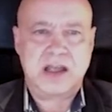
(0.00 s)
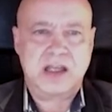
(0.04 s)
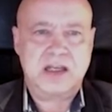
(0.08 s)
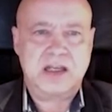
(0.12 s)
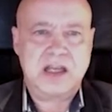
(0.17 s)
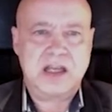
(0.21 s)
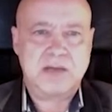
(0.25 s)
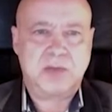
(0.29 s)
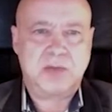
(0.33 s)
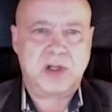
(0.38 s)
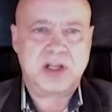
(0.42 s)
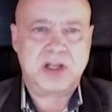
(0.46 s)

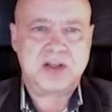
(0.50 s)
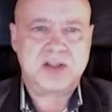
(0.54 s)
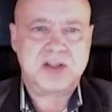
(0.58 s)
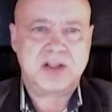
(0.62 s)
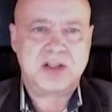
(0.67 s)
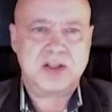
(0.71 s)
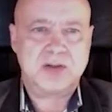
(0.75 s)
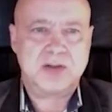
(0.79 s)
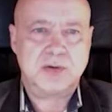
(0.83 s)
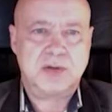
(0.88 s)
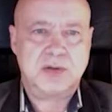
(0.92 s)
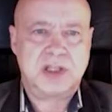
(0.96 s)
enable us
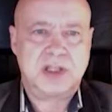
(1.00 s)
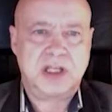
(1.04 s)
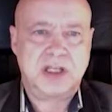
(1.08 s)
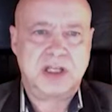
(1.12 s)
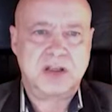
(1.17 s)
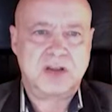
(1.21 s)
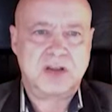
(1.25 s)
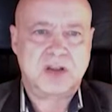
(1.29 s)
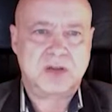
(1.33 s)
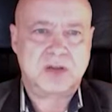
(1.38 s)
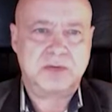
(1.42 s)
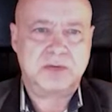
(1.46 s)
to do
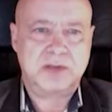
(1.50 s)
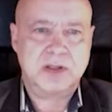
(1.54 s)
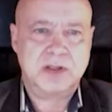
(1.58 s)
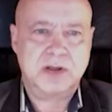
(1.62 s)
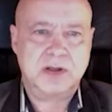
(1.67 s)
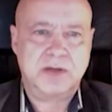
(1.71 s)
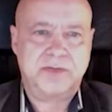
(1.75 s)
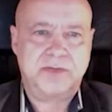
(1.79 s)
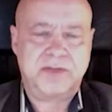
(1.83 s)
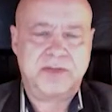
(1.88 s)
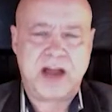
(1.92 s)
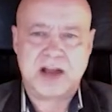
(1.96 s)
things
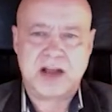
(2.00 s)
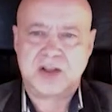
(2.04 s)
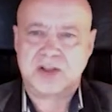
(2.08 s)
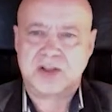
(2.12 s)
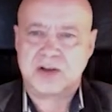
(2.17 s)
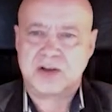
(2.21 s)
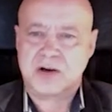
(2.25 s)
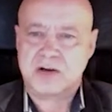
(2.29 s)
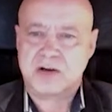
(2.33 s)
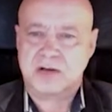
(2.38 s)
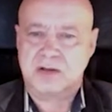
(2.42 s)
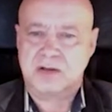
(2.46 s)

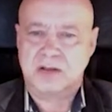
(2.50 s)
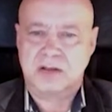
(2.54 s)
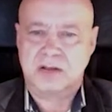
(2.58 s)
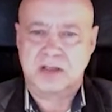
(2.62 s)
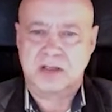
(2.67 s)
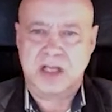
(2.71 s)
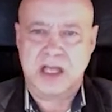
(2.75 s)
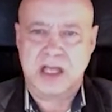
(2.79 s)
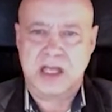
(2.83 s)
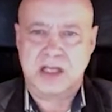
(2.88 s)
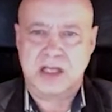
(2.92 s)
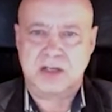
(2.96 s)
faster
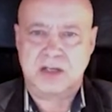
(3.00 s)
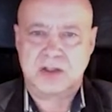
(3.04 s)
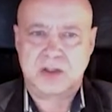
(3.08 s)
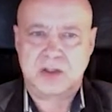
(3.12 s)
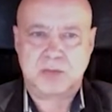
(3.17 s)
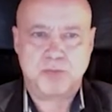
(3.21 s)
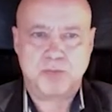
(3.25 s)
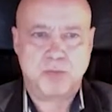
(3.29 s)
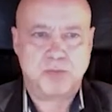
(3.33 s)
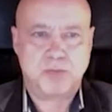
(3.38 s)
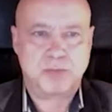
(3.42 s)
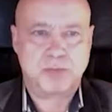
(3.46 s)
and
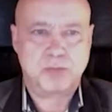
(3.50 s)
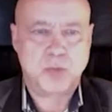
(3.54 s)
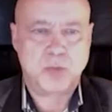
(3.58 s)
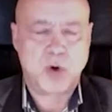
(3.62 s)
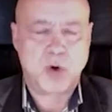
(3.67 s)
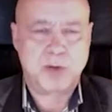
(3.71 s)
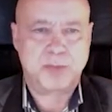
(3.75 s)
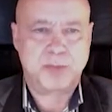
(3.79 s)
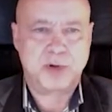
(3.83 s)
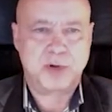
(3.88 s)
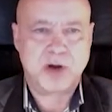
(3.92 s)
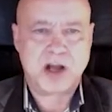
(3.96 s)

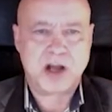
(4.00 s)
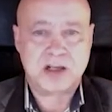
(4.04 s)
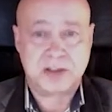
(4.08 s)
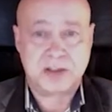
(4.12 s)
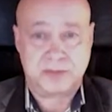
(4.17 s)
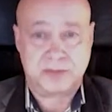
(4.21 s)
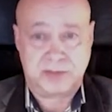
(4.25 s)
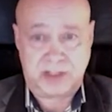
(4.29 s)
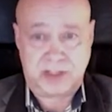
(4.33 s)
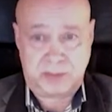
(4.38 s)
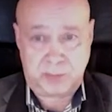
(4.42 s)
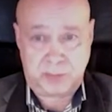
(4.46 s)
more
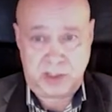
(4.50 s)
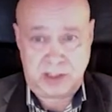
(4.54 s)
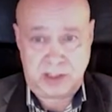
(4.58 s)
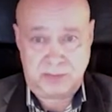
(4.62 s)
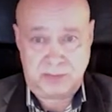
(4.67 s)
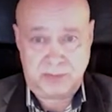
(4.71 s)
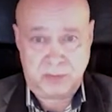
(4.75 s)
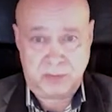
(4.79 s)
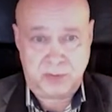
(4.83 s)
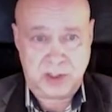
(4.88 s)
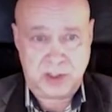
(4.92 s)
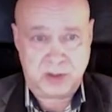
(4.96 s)
productively, we
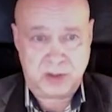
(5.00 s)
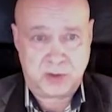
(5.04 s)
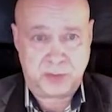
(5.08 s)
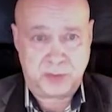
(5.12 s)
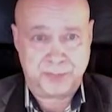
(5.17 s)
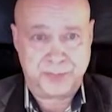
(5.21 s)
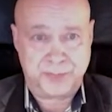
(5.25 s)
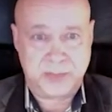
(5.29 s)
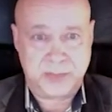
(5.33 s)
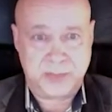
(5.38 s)
hope.